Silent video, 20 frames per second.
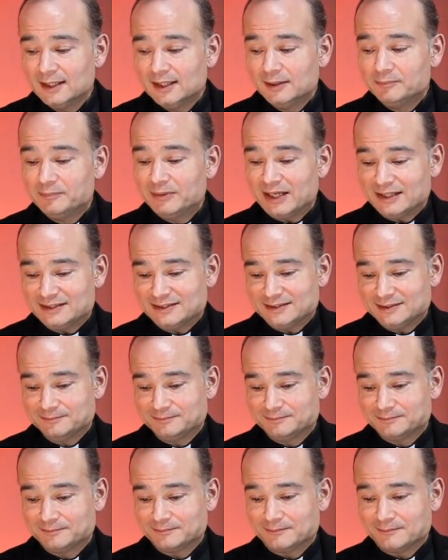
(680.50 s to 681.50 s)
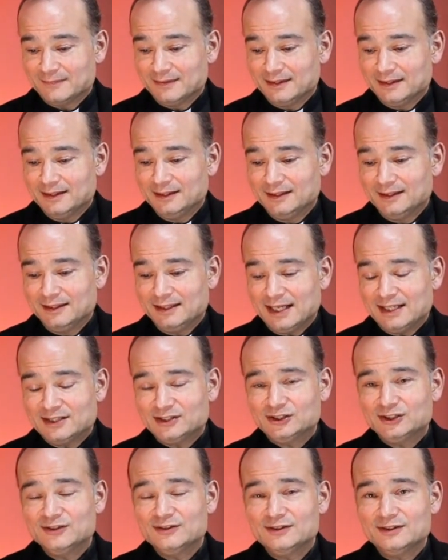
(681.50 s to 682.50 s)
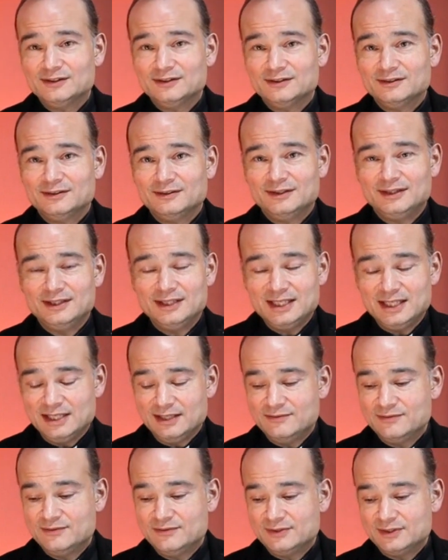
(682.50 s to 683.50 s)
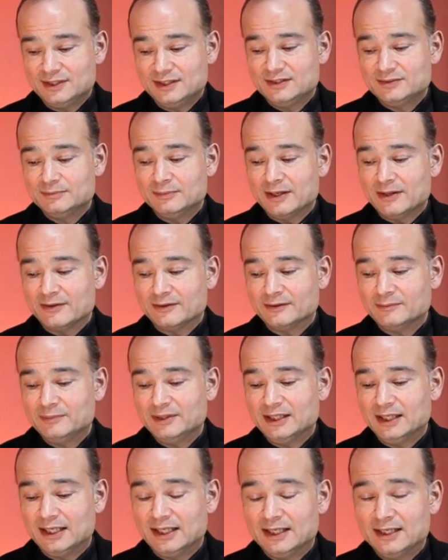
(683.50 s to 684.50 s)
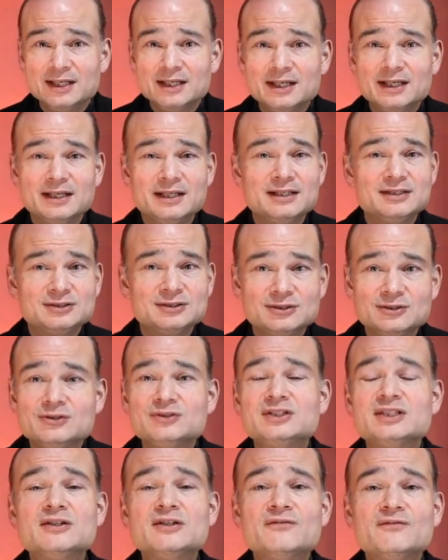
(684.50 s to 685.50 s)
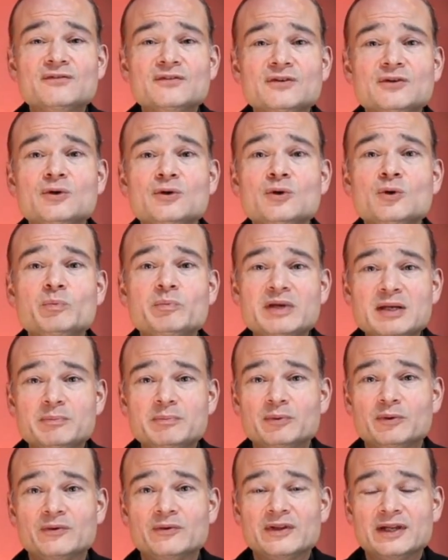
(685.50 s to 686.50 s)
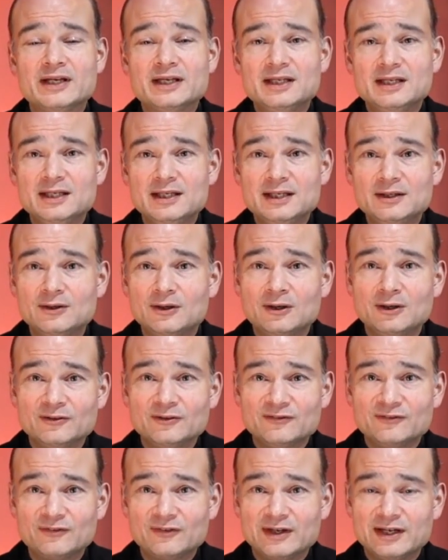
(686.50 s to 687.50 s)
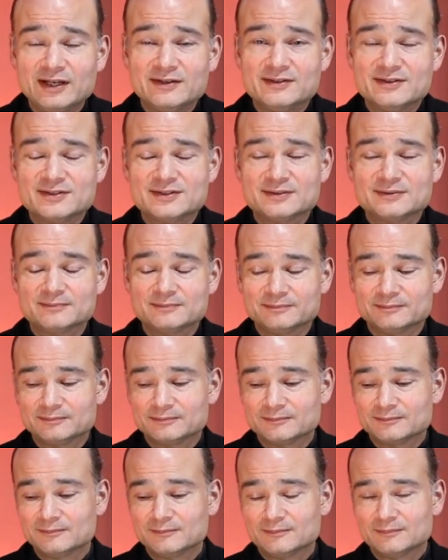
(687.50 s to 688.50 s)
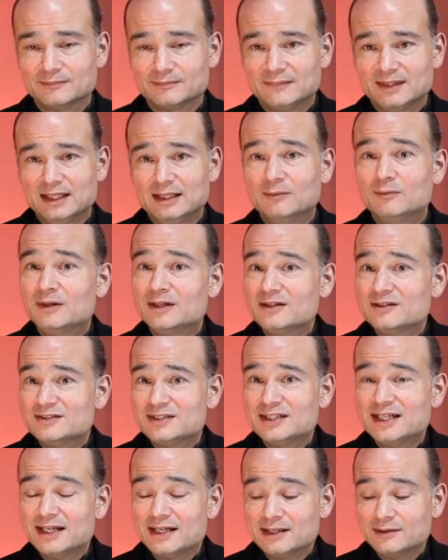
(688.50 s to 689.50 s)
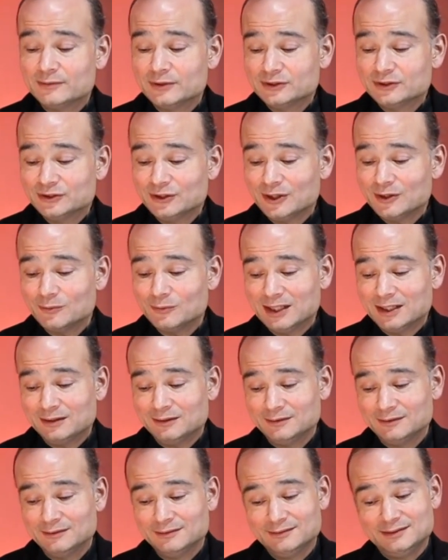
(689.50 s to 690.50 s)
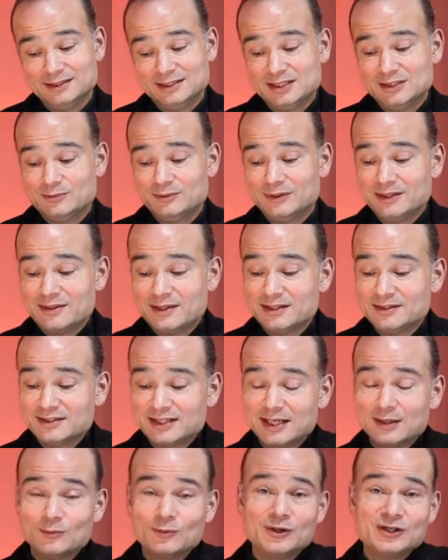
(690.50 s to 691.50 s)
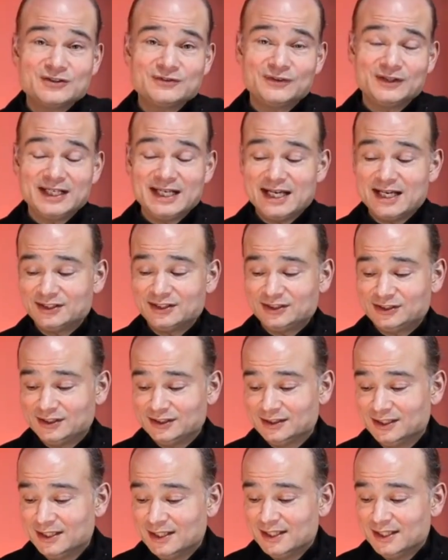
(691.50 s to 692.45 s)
But Cassian leaves his mother behind and he's losing the few people that he called friends. And what does he get in return? Well, this is where things get worse for Cassian.